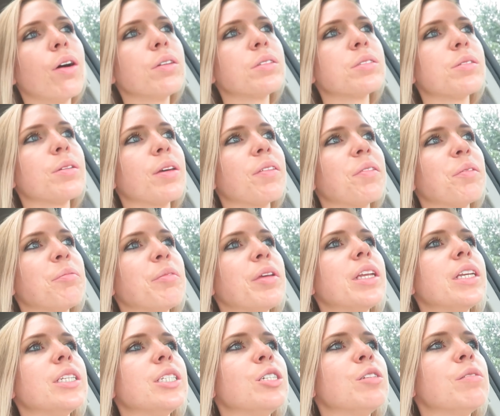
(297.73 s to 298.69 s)
We haven't
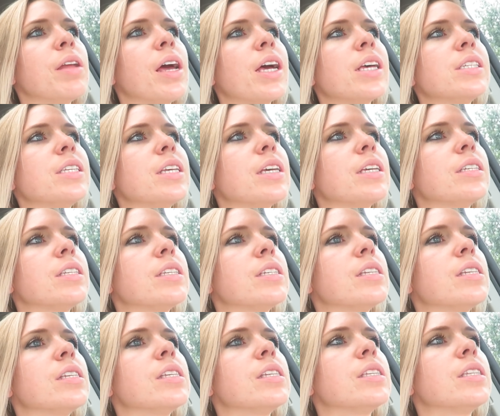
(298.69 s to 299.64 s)
been to gymnastics.
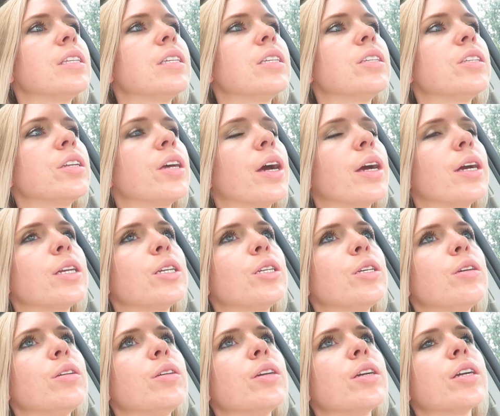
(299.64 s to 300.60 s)
This is the start
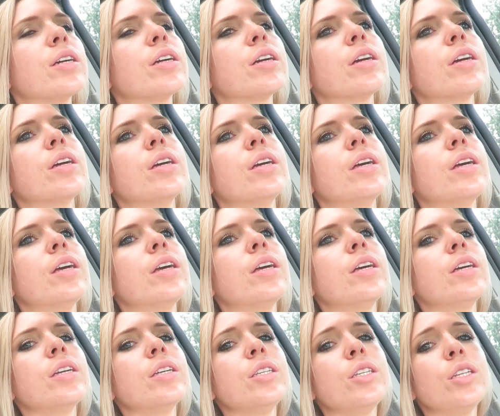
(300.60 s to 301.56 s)
to your
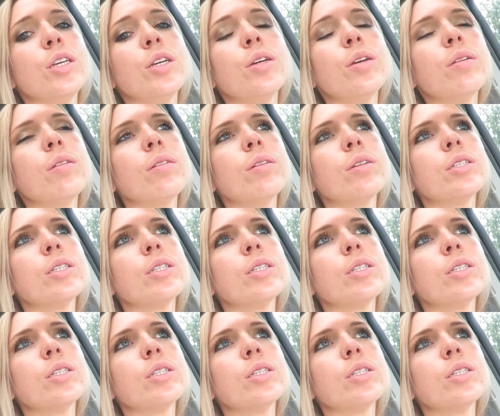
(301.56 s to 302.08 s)
new